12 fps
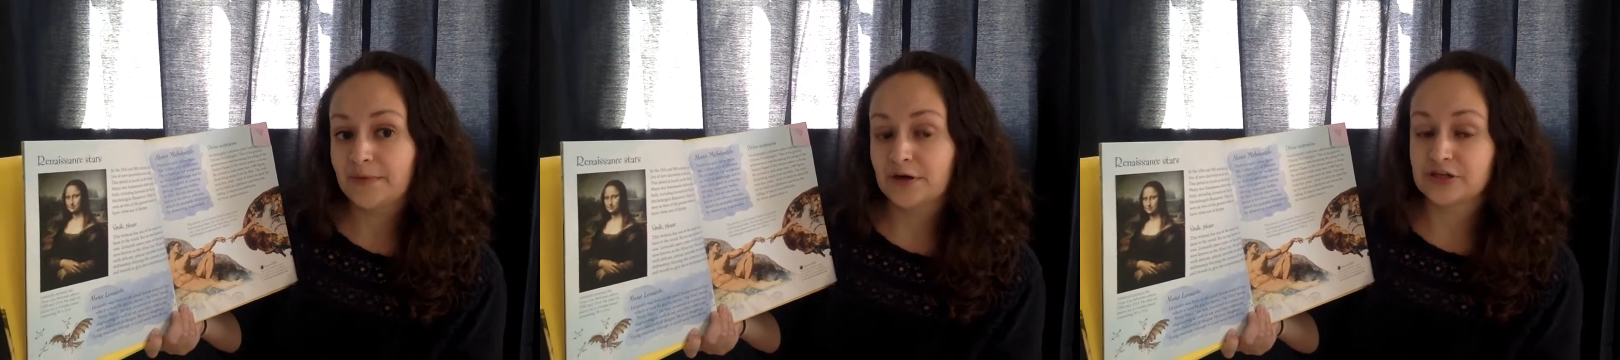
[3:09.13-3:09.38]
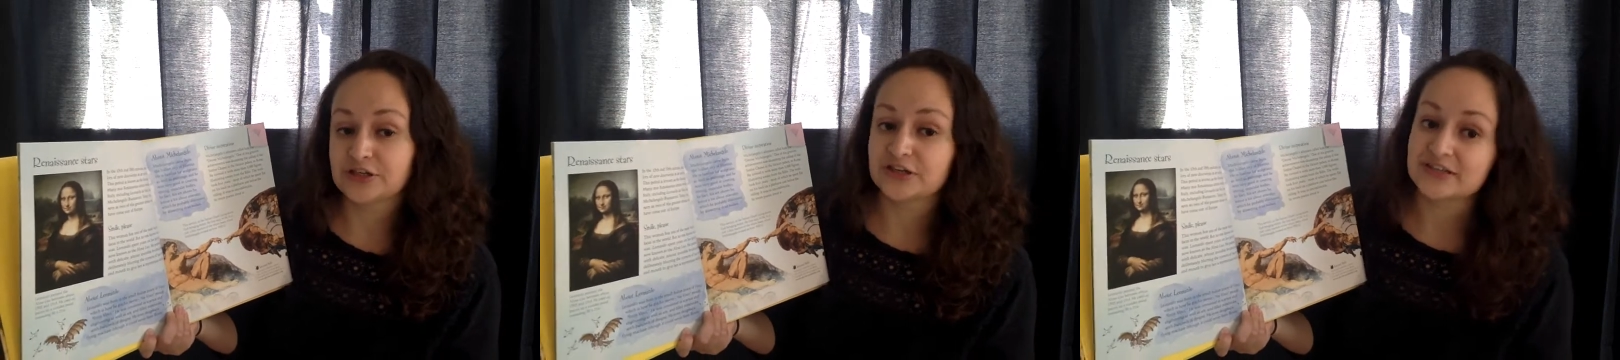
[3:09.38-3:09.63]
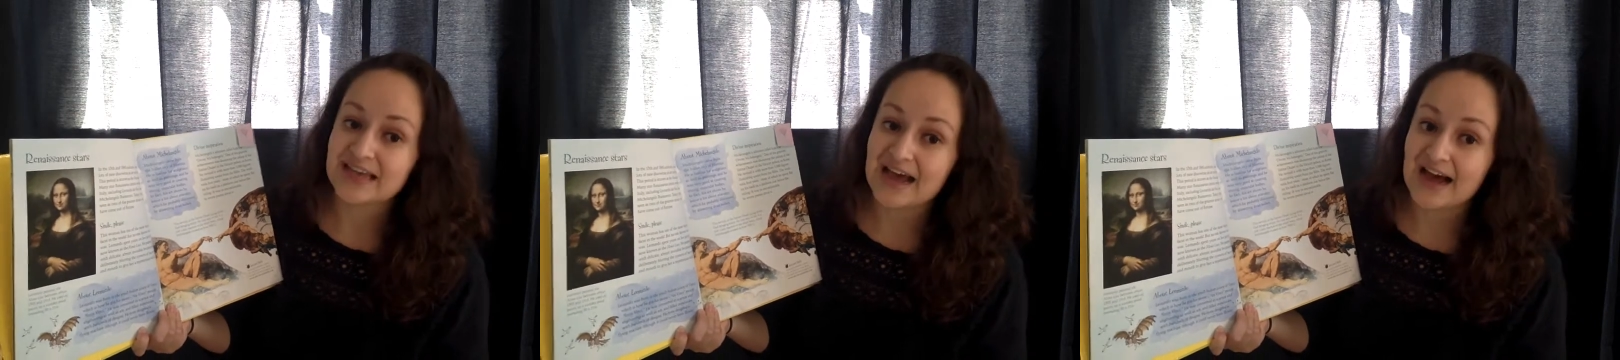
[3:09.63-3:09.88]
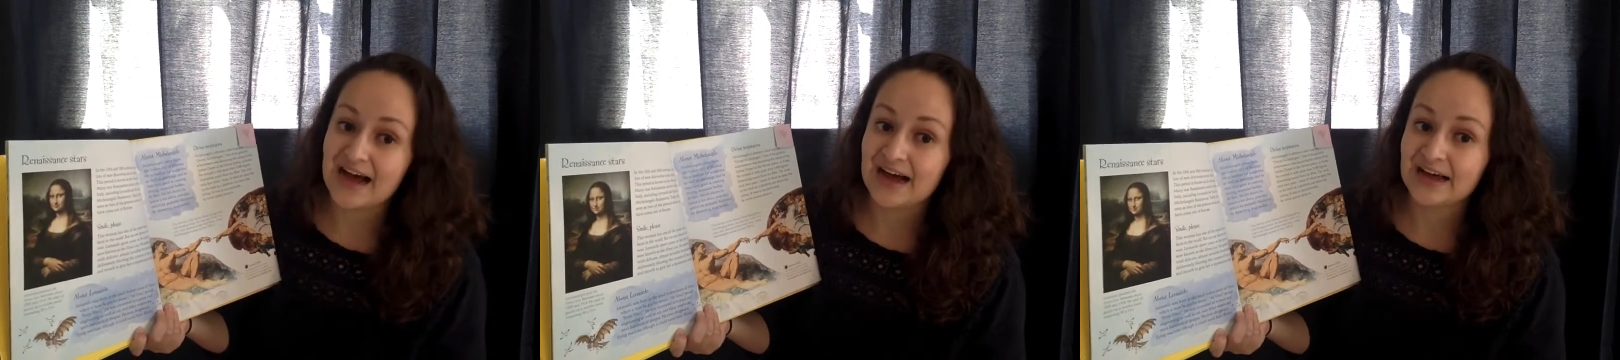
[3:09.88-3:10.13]
or your
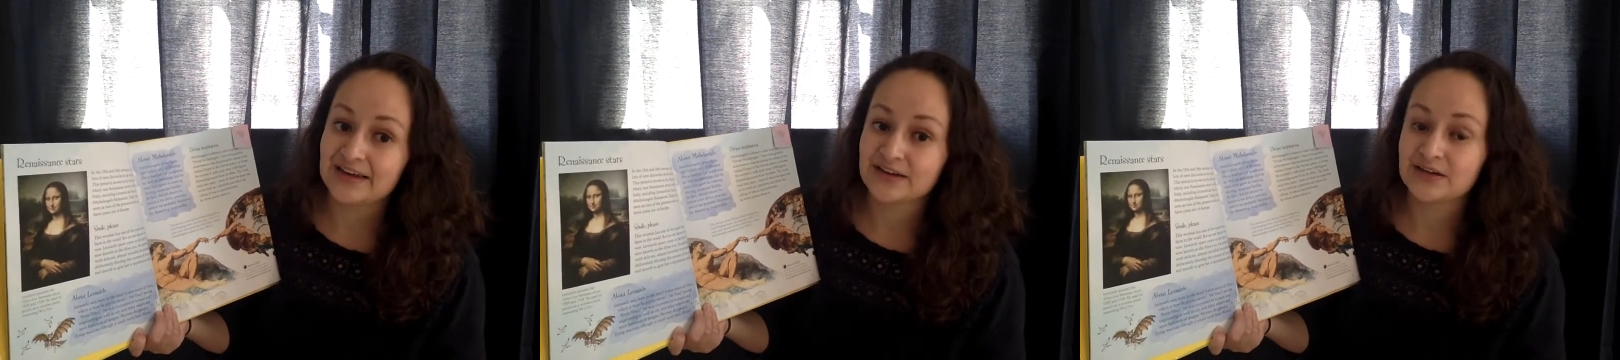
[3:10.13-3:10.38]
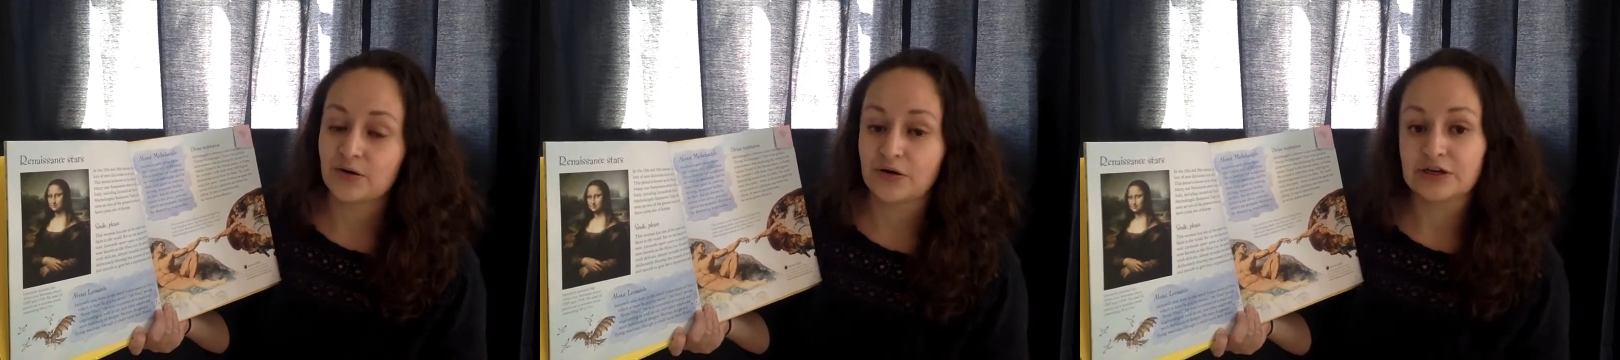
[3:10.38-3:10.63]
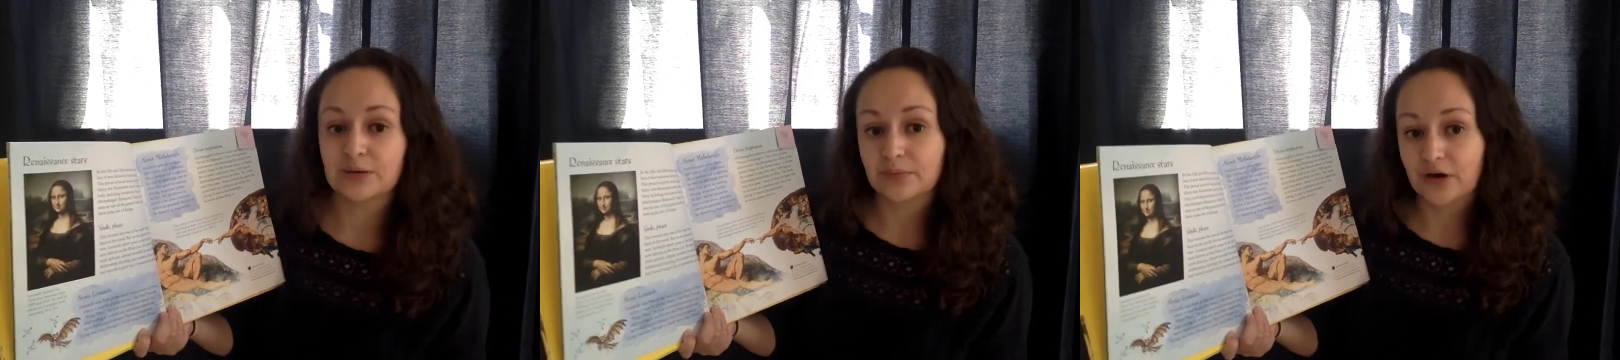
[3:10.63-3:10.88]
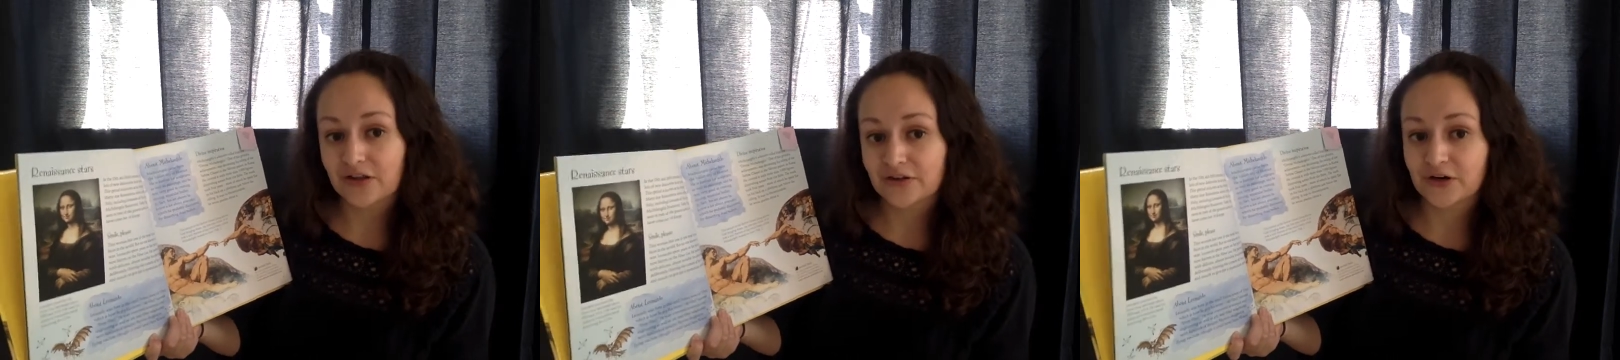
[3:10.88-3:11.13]
dad or your
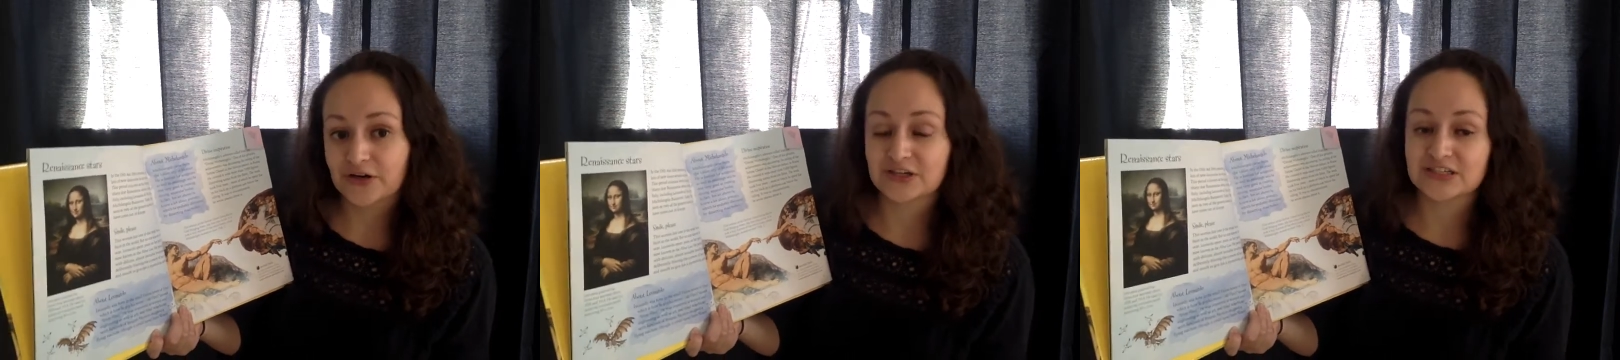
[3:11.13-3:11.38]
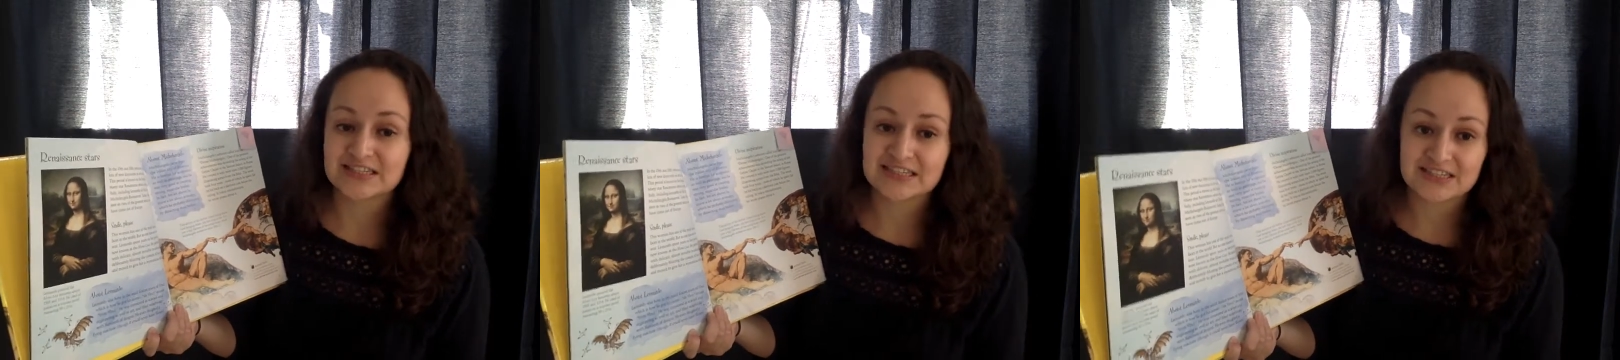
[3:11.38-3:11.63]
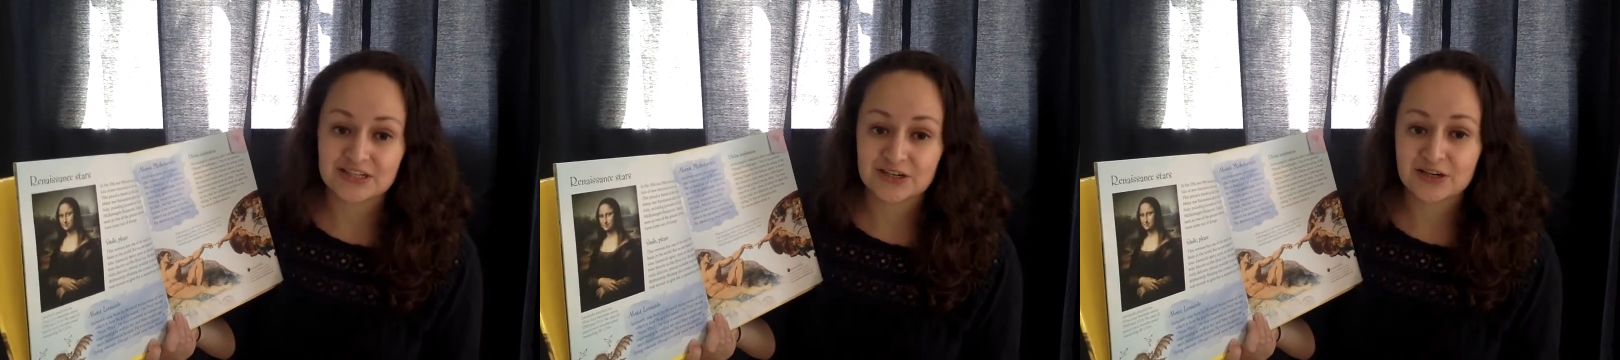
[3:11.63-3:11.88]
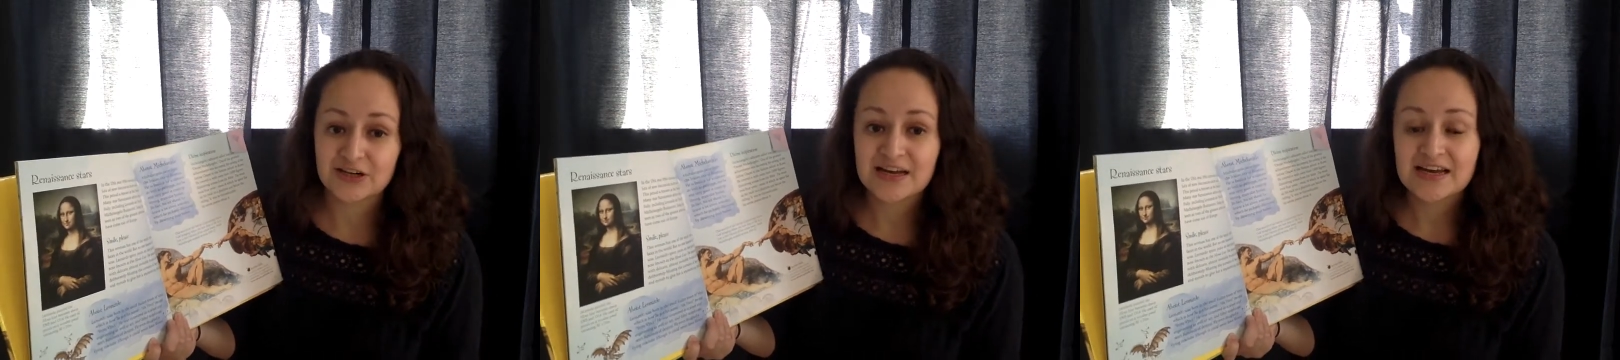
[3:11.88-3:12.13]
brother or your sister.